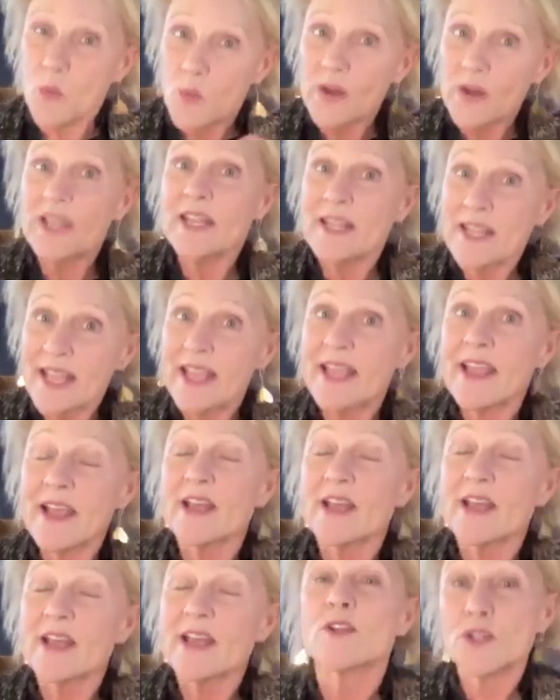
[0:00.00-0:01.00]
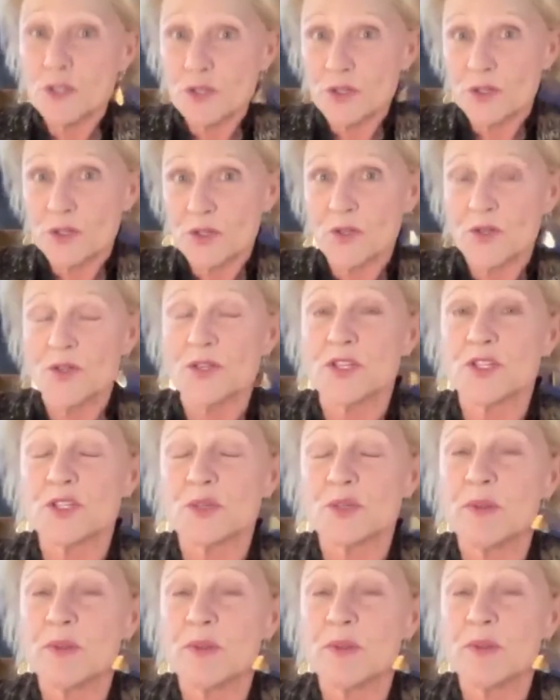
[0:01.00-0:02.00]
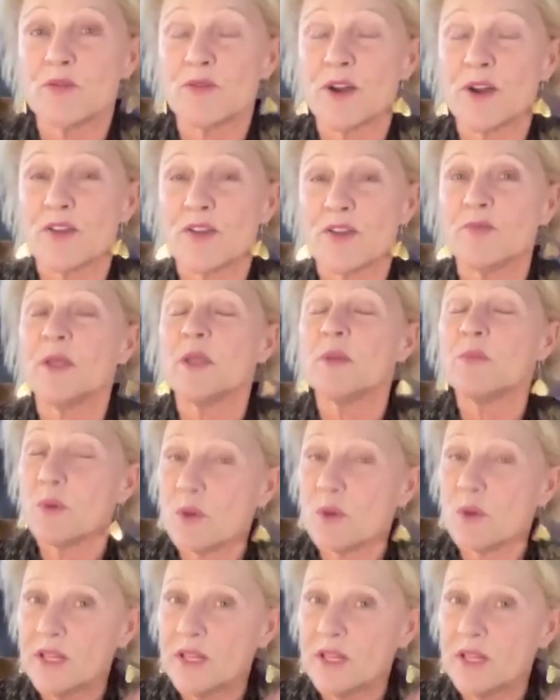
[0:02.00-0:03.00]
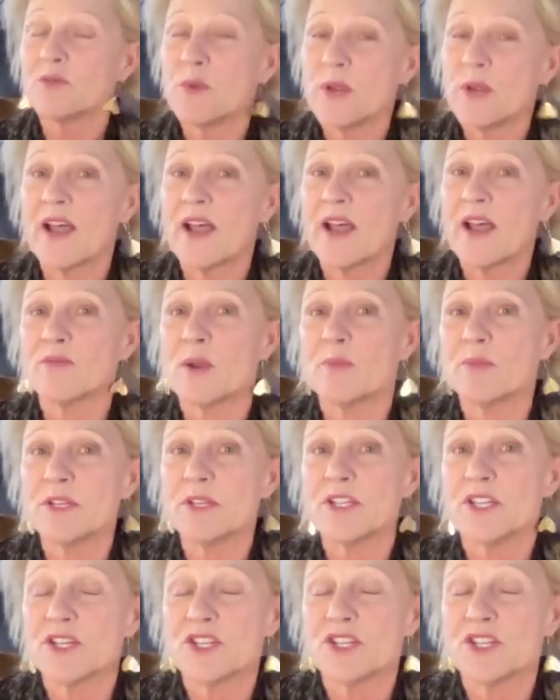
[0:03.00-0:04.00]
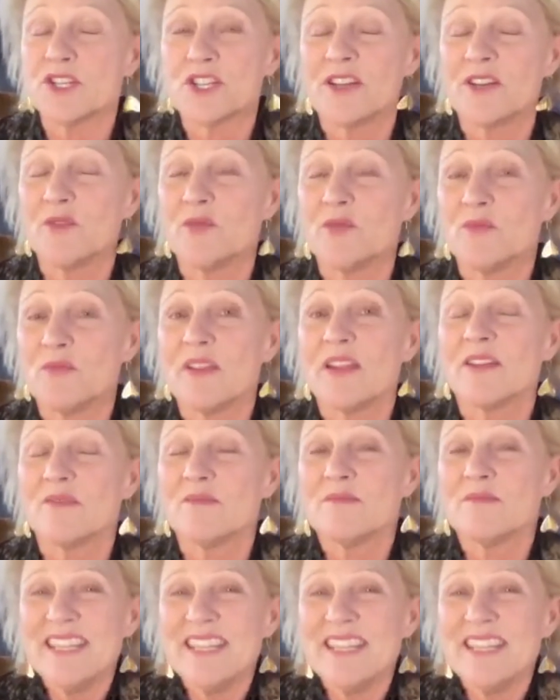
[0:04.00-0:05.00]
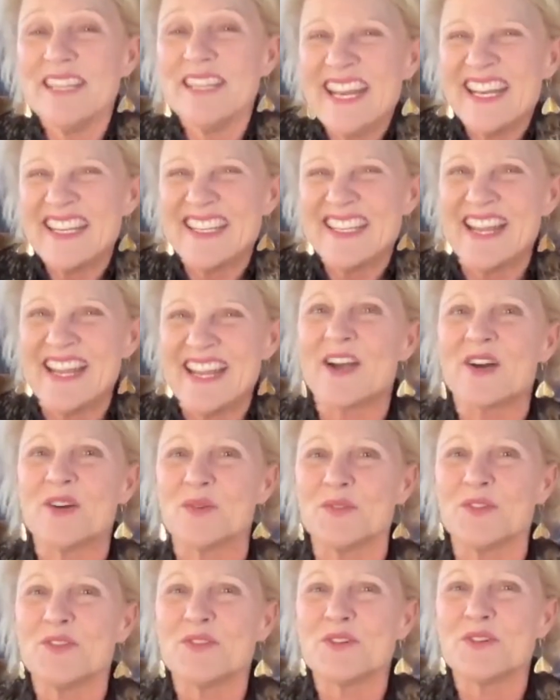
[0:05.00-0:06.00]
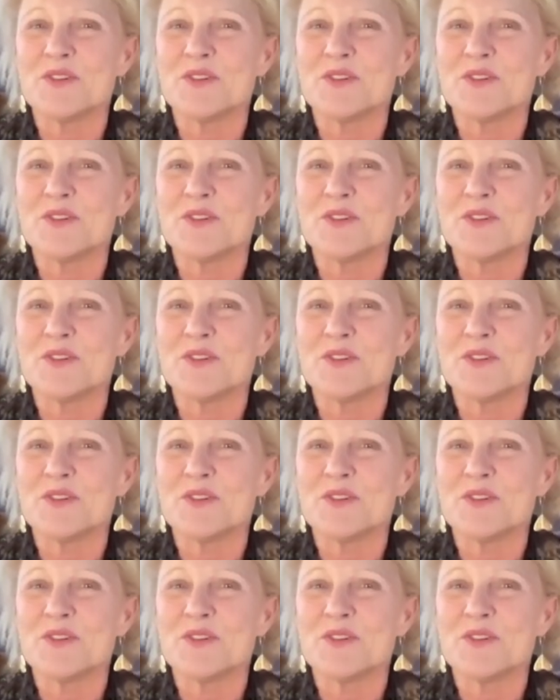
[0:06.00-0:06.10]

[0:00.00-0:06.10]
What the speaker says: we can learn to speak in front of people if we have repetition and get it down,